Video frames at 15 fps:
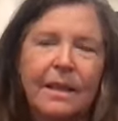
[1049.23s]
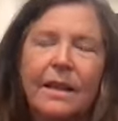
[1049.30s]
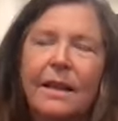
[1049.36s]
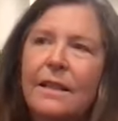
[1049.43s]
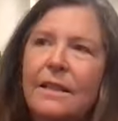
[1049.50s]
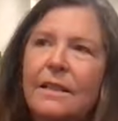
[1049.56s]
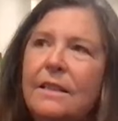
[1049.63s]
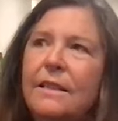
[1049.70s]

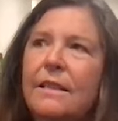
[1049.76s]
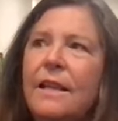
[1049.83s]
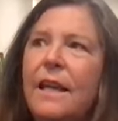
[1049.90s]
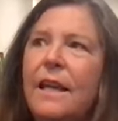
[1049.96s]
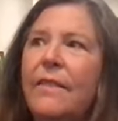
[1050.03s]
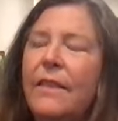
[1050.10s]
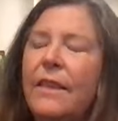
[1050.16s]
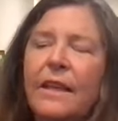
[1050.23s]
And
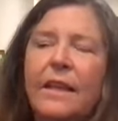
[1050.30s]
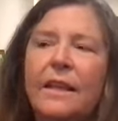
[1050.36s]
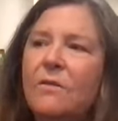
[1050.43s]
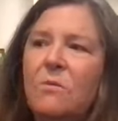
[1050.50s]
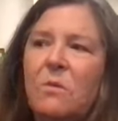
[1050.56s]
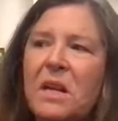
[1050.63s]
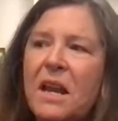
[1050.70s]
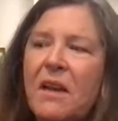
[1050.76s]

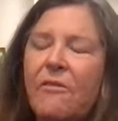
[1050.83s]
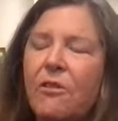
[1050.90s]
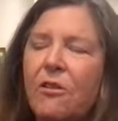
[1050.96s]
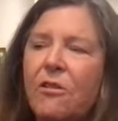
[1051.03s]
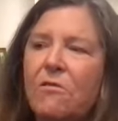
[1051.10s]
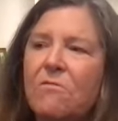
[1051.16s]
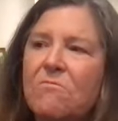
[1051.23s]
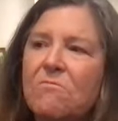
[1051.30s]
then
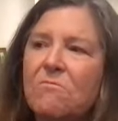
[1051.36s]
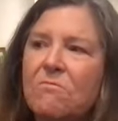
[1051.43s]
whenever